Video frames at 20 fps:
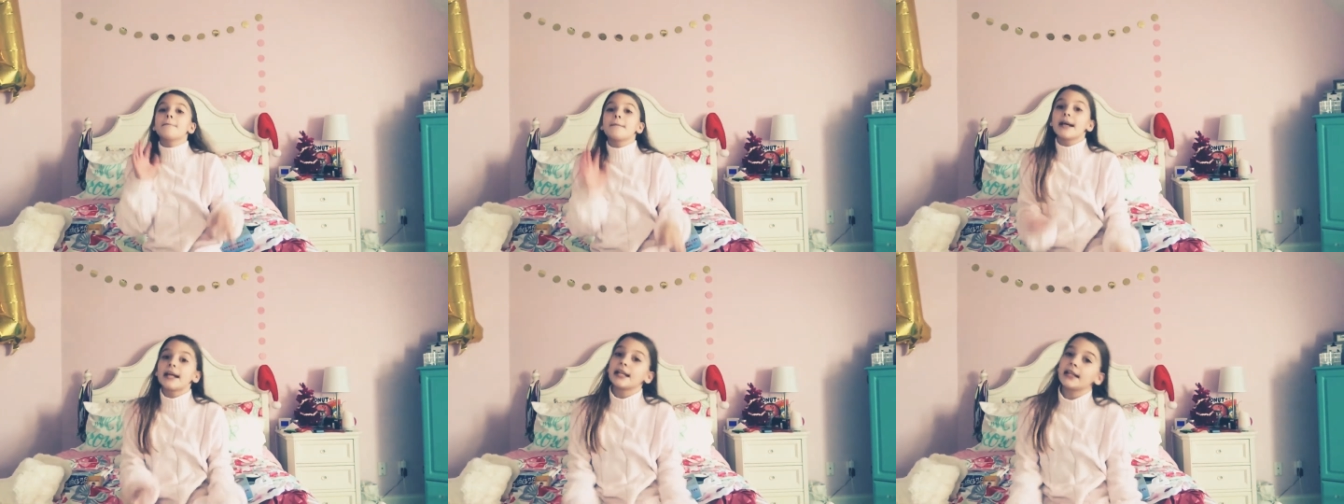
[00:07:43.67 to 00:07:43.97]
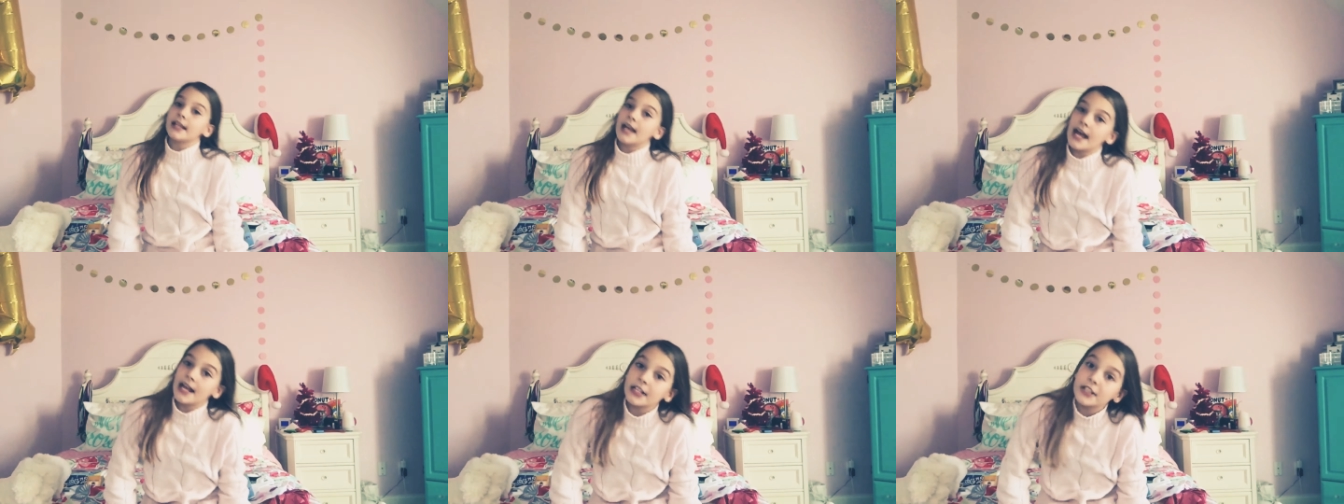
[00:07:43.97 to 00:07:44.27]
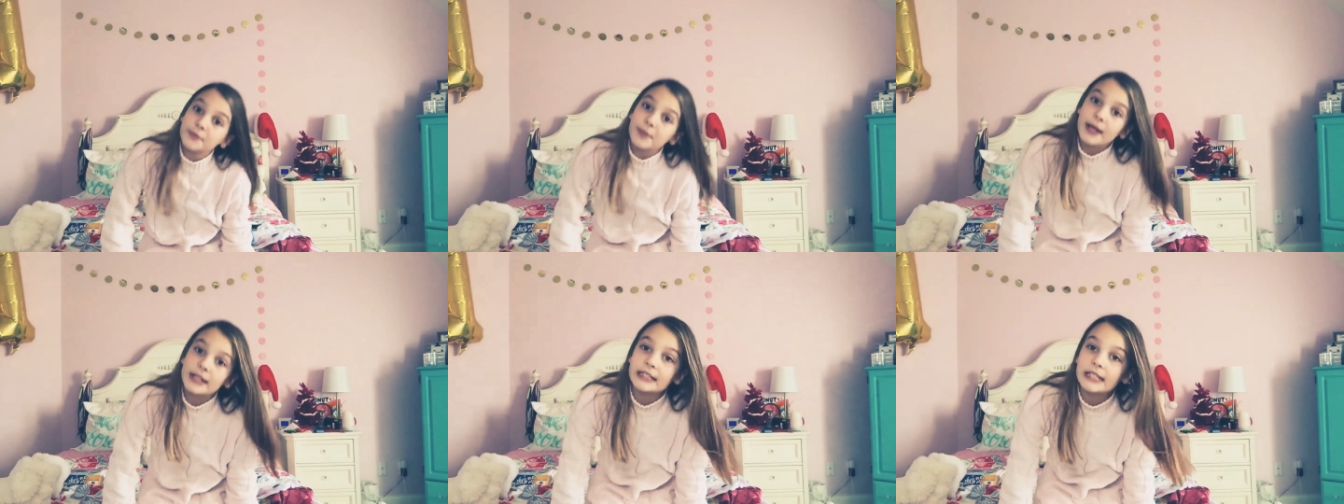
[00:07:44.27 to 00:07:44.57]
my
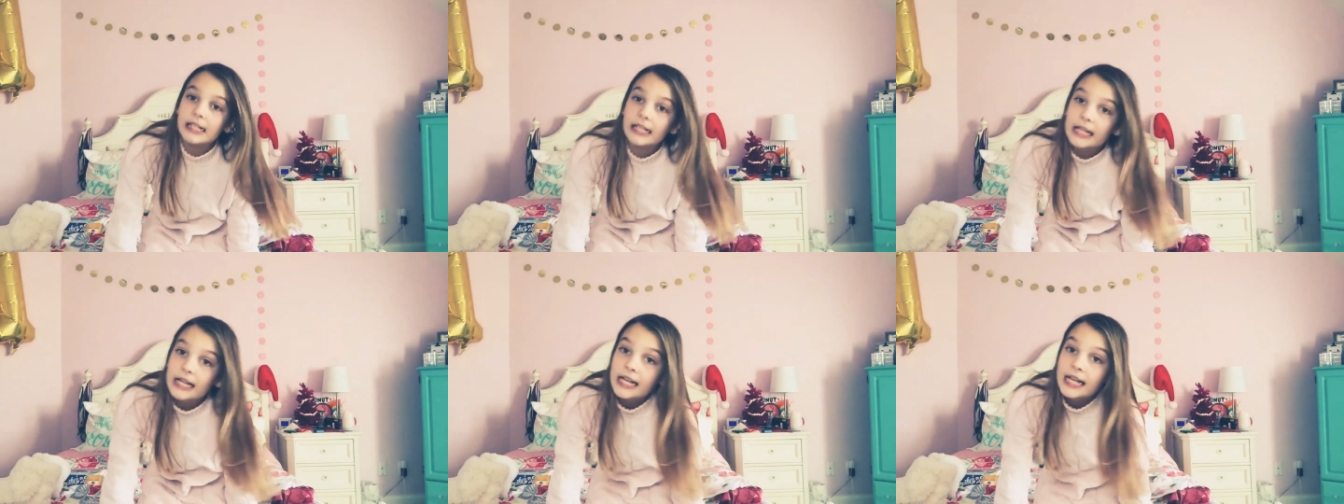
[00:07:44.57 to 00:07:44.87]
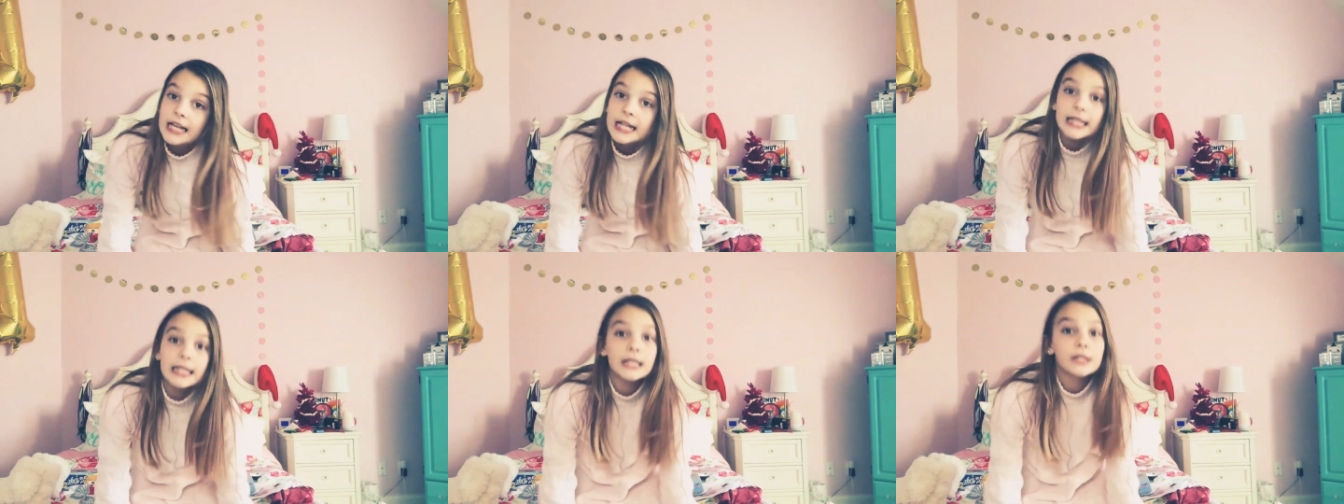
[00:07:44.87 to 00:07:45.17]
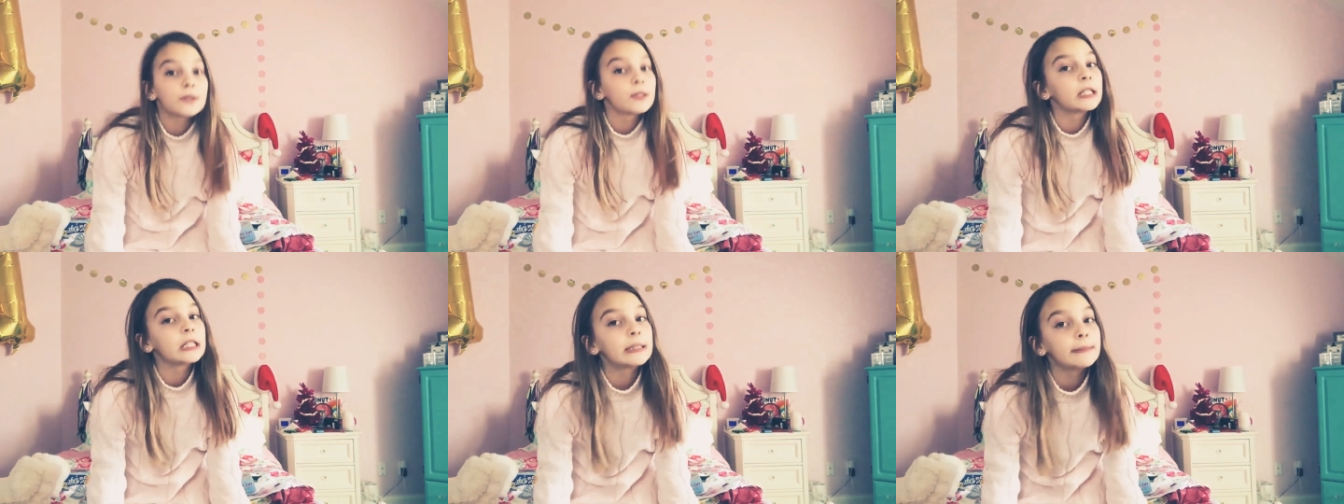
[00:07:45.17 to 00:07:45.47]
last present,
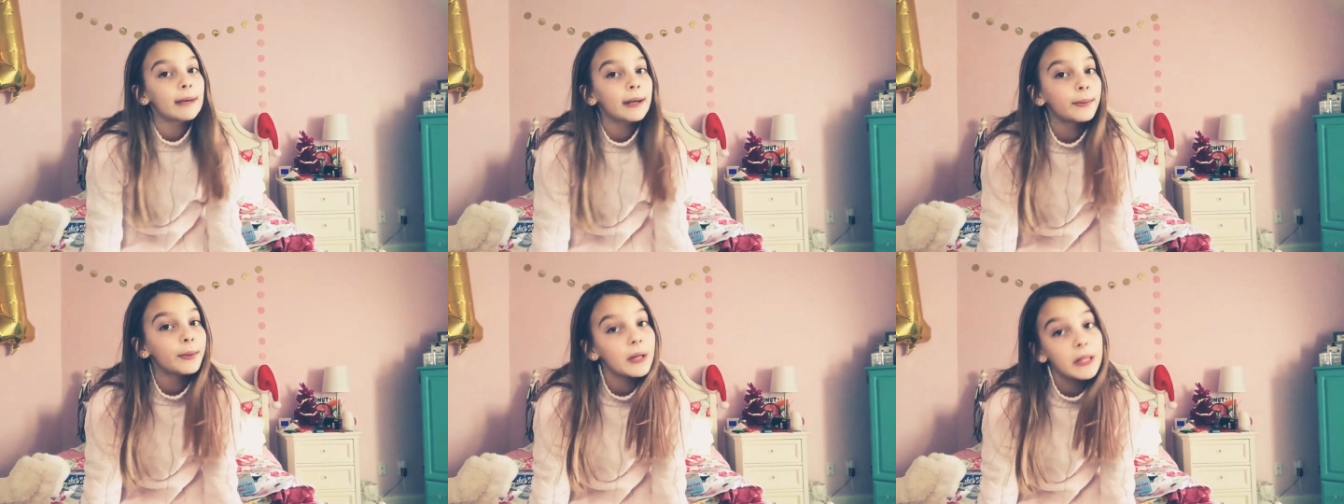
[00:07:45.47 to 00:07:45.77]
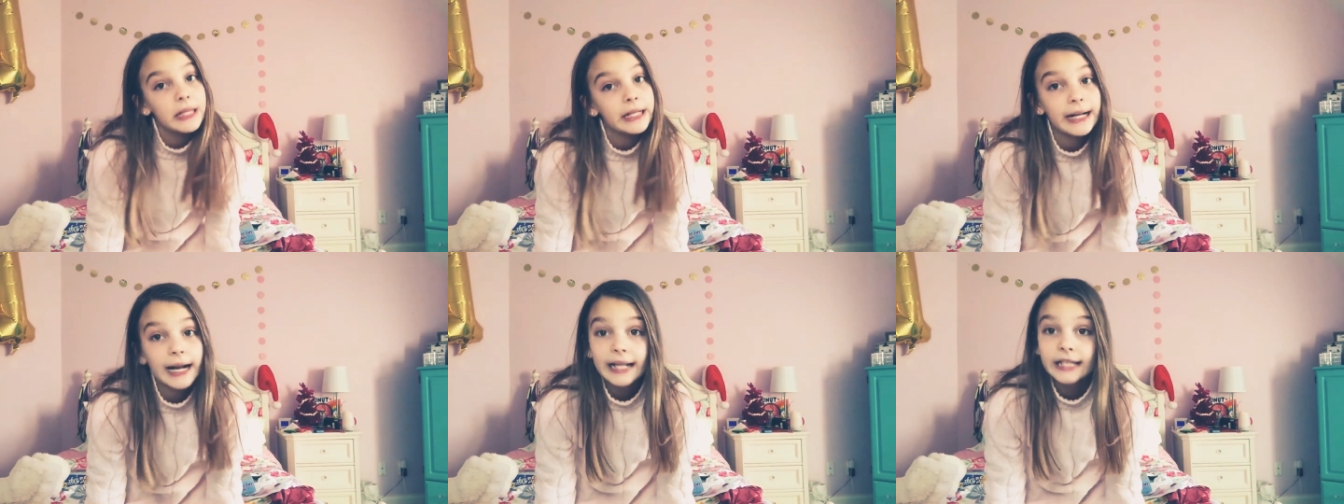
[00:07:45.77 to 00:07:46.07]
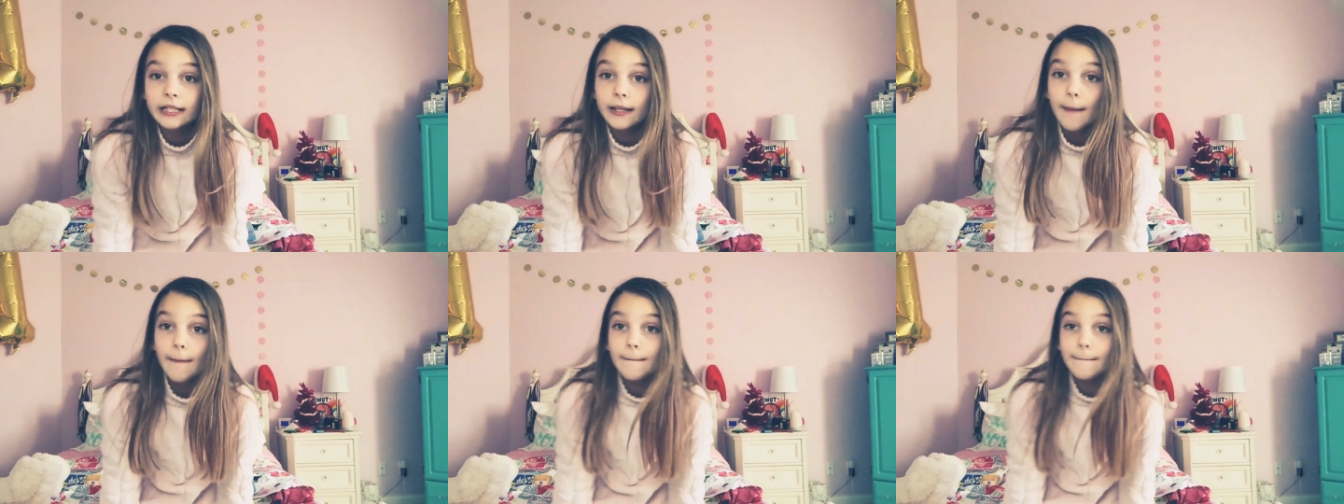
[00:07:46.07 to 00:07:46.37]
this is my brother and
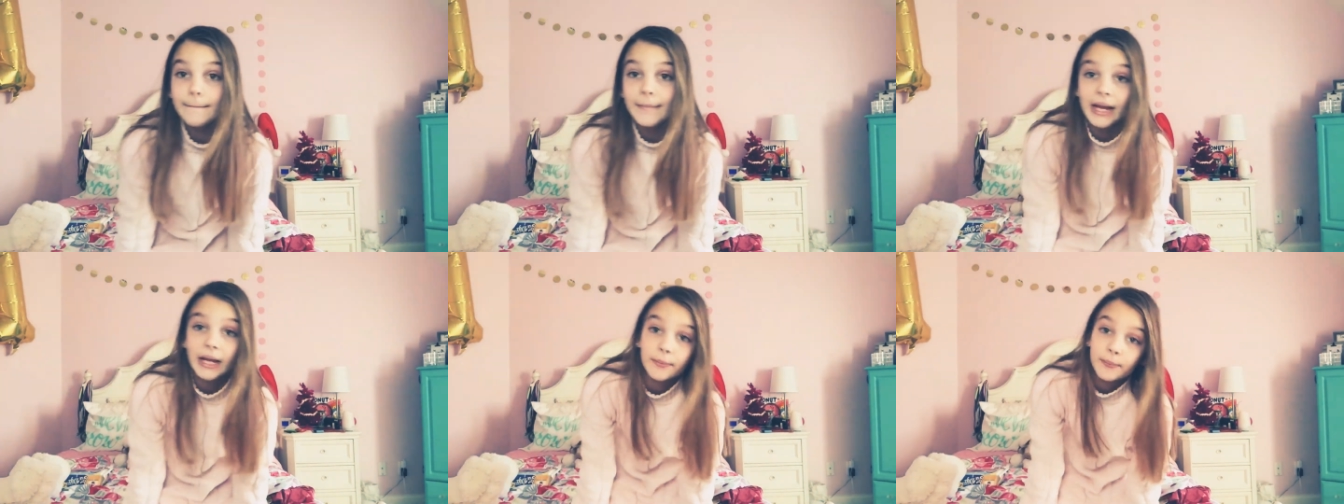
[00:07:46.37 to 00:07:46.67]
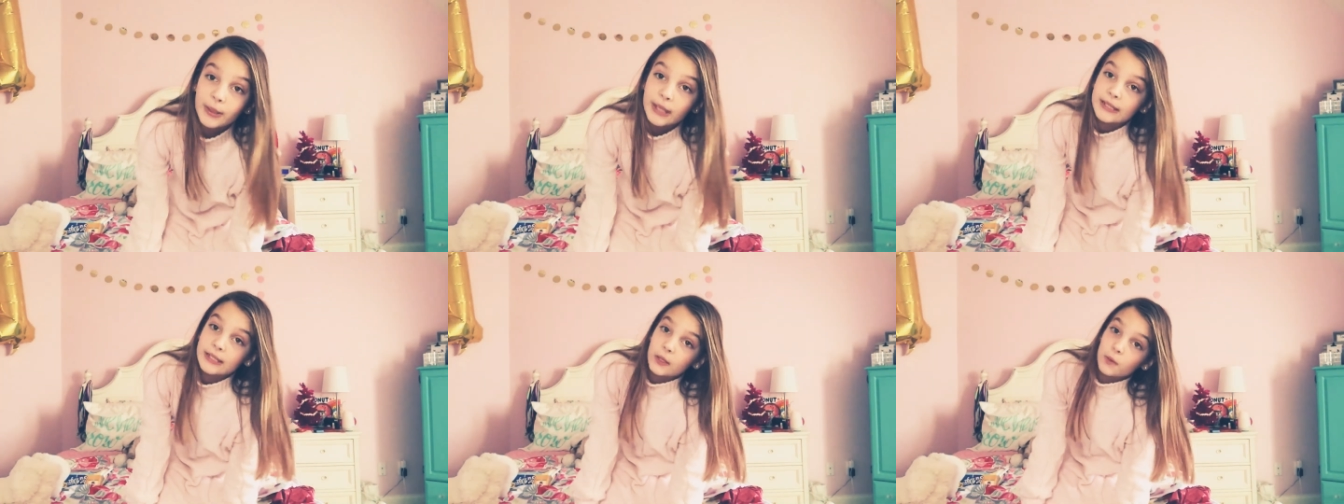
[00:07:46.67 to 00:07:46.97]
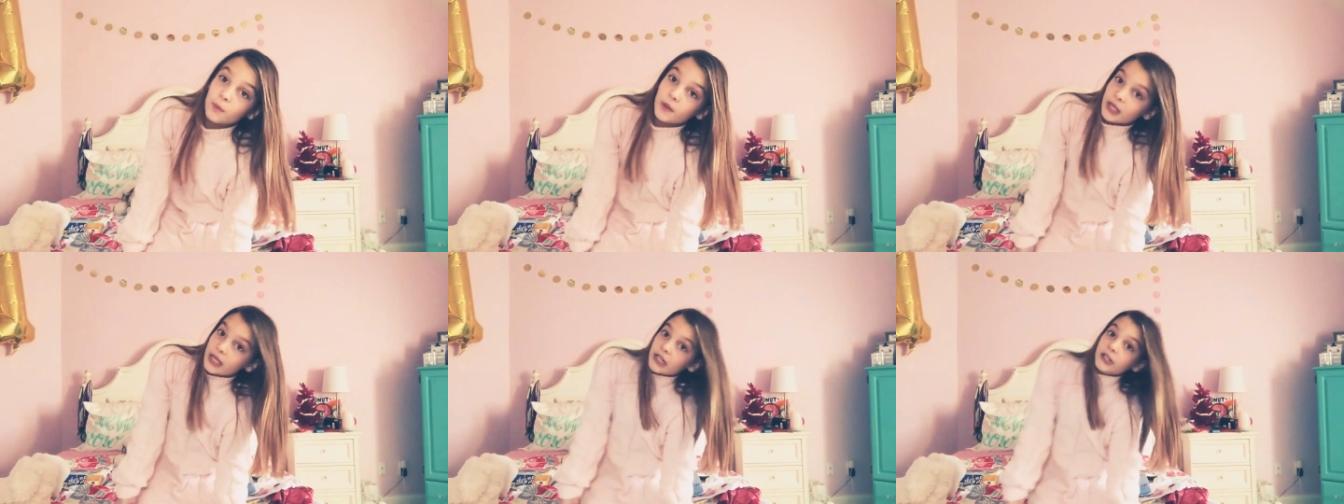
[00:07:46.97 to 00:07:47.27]
I's main
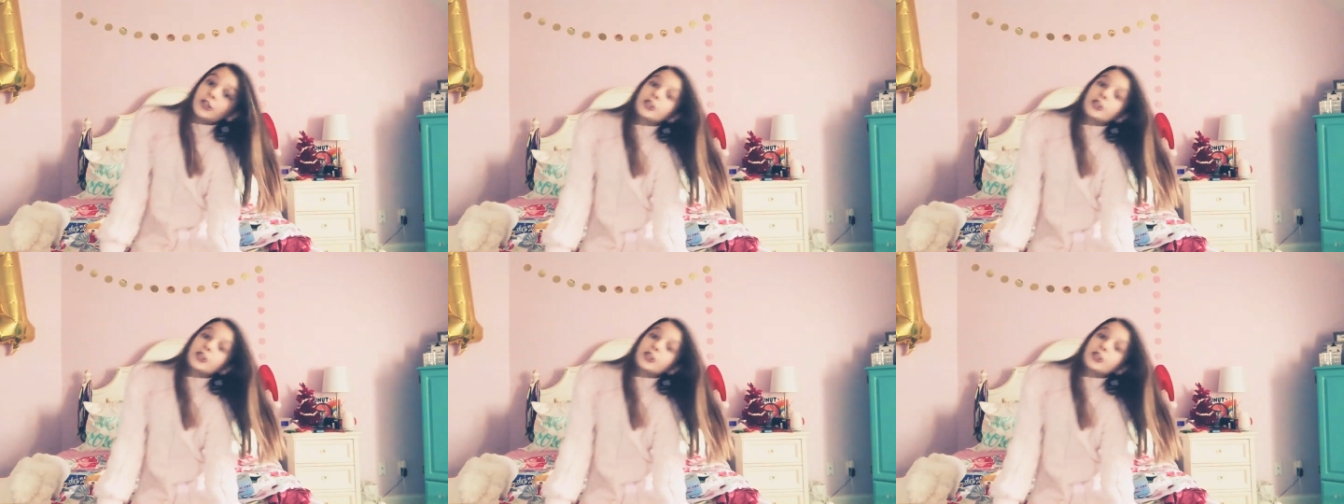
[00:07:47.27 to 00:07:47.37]
present. We get